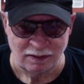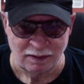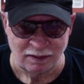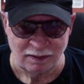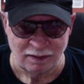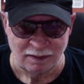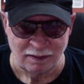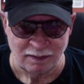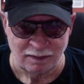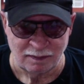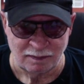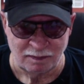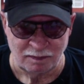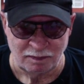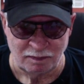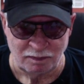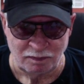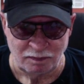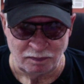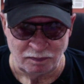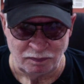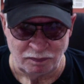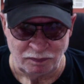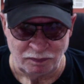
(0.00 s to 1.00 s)

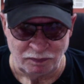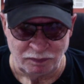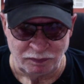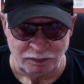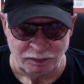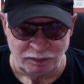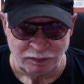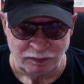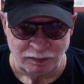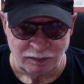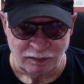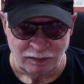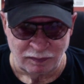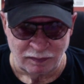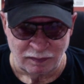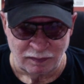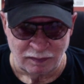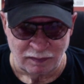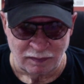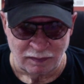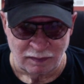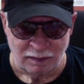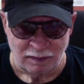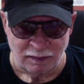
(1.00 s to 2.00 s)

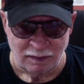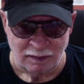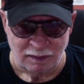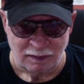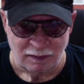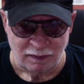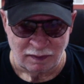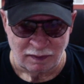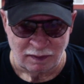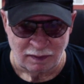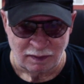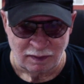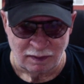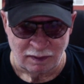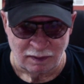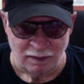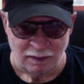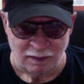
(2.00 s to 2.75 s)
No one is speaking in this clip.